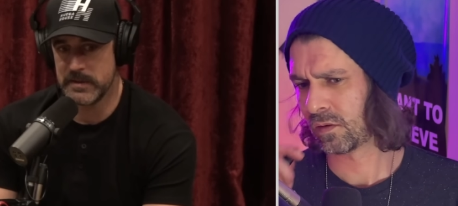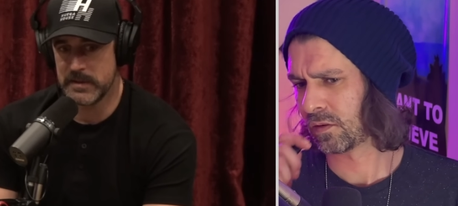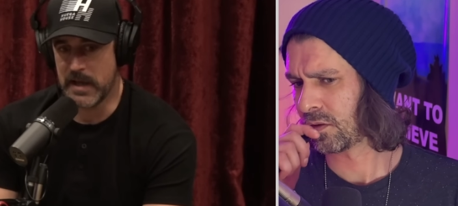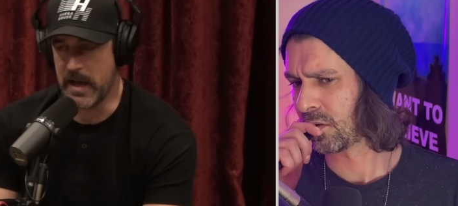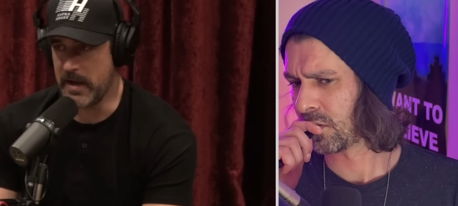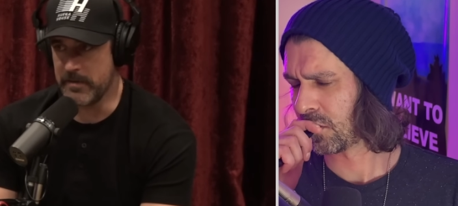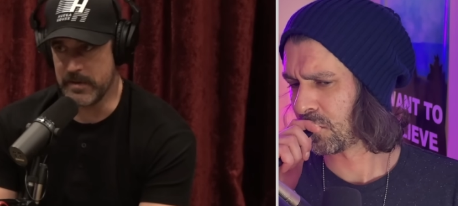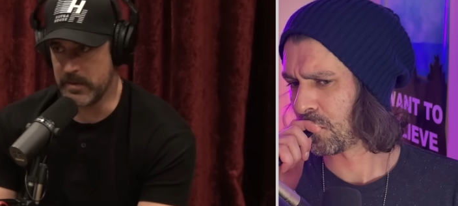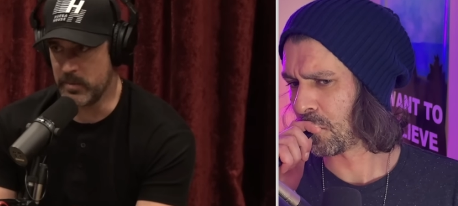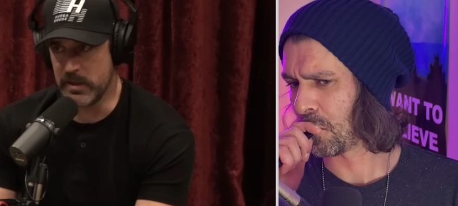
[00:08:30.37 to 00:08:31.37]
Speaker 1: have
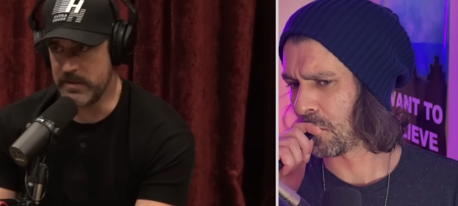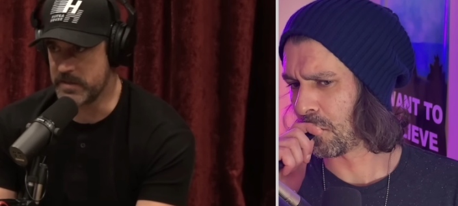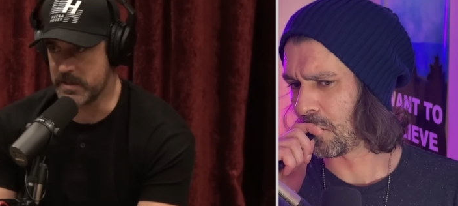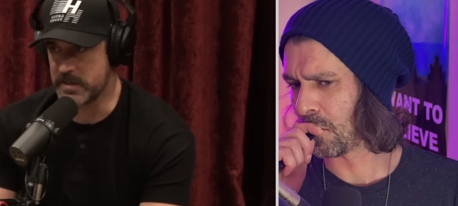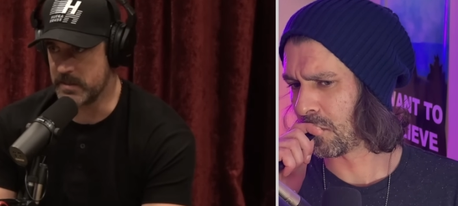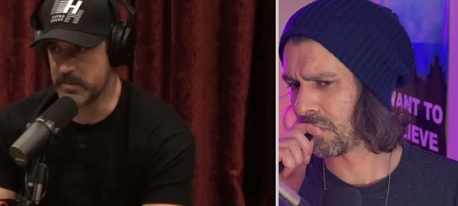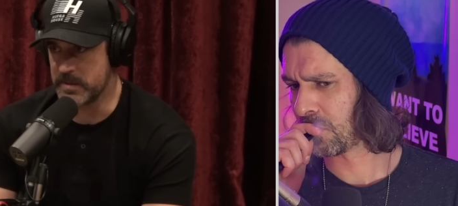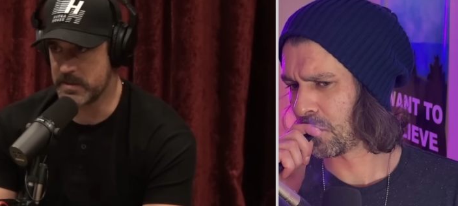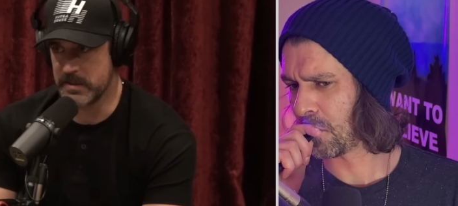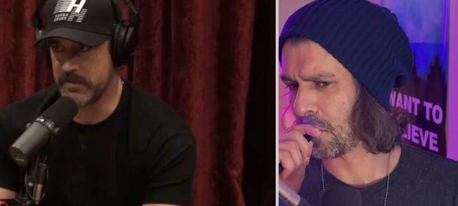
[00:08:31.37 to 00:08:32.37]
and the belief
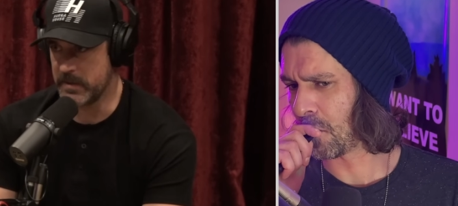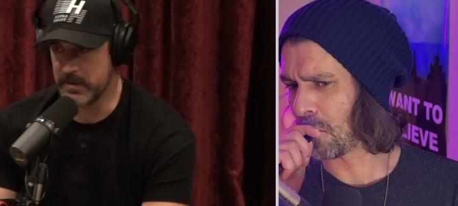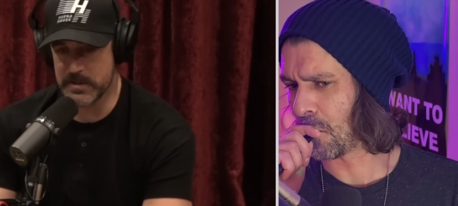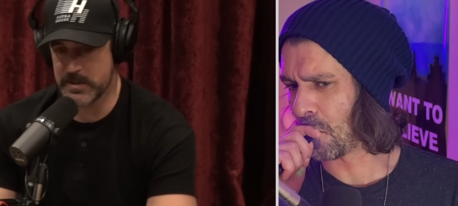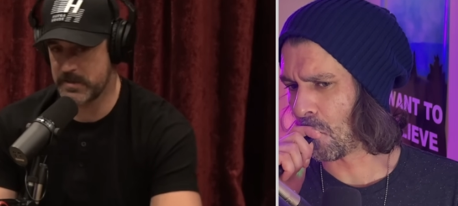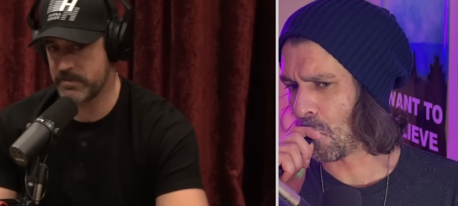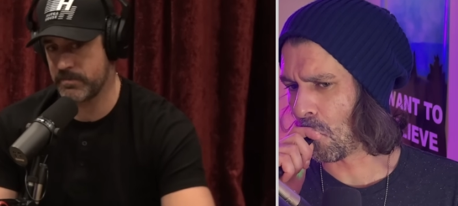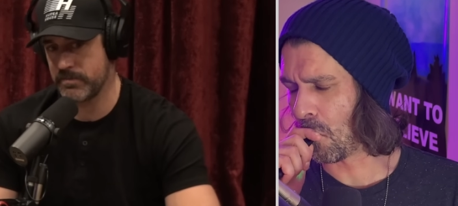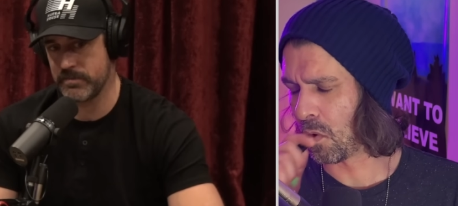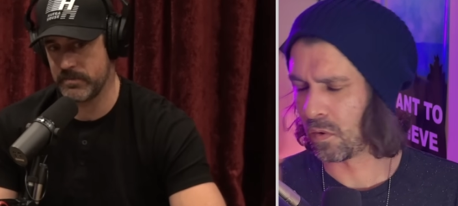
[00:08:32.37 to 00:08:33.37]
systems. If there's,
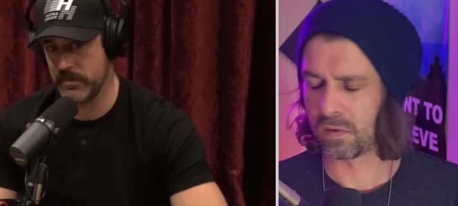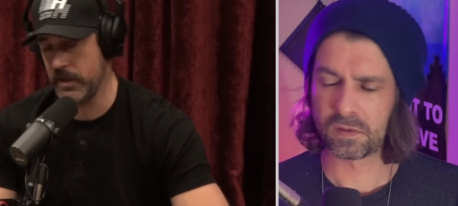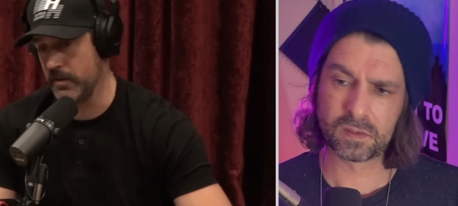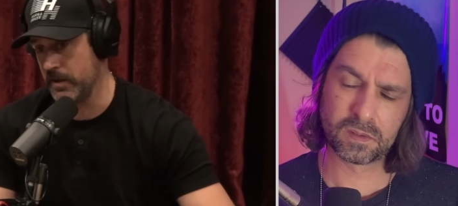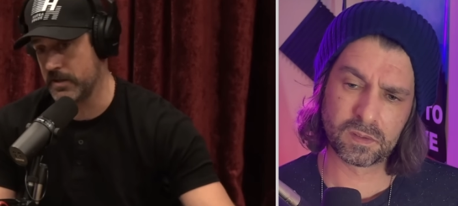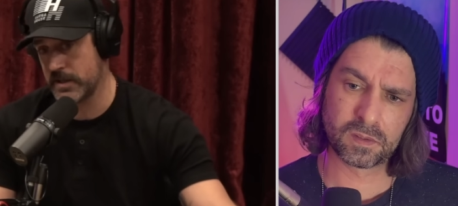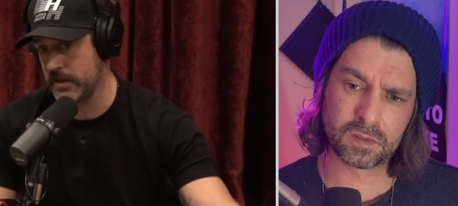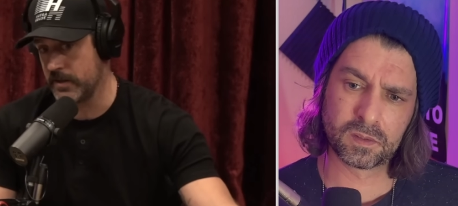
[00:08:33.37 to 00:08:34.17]
you know, say there